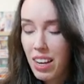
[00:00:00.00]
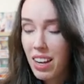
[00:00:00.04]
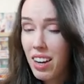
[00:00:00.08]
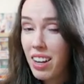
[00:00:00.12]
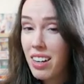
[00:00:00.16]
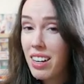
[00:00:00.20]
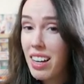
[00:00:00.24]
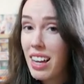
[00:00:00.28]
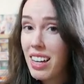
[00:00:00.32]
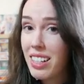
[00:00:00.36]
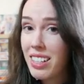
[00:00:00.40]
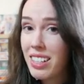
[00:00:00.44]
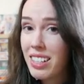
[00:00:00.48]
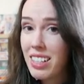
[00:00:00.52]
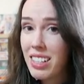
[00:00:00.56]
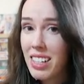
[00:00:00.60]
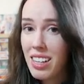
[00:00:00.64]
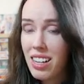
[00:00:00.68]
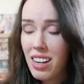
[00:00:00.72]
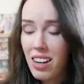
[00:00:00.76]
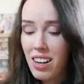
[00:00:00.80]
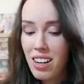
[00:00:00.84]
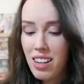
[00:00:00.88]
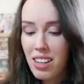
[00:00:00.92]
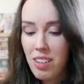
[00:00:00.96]
an
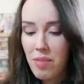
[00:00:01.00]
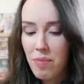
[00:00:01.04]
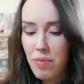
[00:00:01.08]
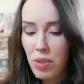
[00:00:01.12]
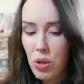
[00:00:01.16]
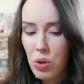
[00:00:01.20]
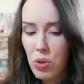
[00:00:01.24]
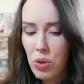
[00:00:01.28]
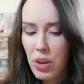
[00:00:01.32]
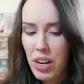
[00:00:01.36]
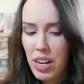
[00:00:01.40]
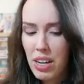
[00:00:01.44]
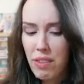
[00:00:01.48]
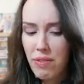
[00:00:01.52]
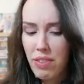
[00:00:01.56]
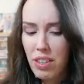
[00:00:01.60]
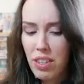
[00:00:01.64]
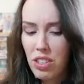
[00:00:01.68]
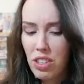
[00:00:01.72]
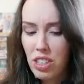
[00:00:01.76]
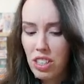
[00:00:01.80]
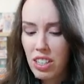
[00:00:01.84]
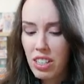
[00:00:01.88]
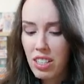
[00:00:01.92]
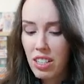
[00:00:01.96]
SCR or even
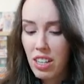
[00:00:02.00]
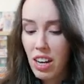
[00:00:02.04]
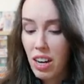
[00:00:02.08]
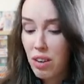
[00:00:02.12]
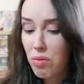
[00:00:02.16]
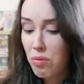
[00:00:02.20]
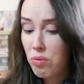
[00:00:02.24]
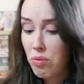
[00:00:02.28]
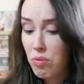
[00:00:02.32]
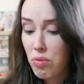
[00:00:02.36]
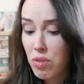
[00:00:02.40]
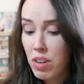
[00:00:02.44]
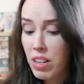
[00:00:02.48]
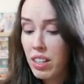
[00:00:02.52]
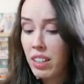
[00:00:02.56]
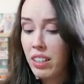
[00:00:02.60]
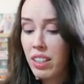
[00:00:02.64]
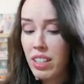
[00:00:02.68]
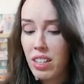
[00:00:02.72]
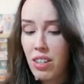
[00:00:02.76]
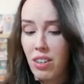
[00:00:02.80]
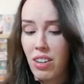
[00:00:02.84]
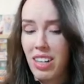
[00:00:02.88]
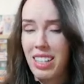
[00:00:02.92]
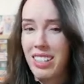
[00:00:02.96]
just a really
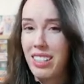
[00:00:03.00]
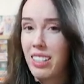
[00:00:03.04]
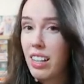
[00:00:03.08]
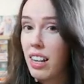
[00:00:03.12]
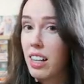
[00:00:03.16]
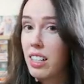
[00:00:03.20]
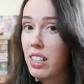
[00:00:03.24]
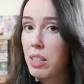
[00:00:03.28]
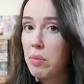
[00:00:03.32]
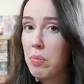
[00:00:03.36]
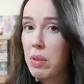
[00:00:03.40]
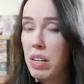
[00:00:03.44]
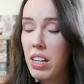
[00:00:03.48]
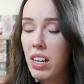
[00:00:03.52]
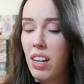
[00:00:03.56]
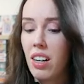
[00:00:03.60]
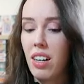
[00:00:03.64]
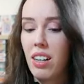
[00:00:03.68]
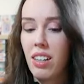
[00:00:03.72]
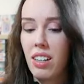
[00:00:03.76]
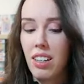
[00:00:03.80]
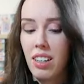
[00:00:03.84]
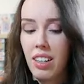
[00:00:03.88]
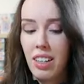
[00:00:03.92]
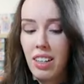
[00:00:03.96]
nice SPR.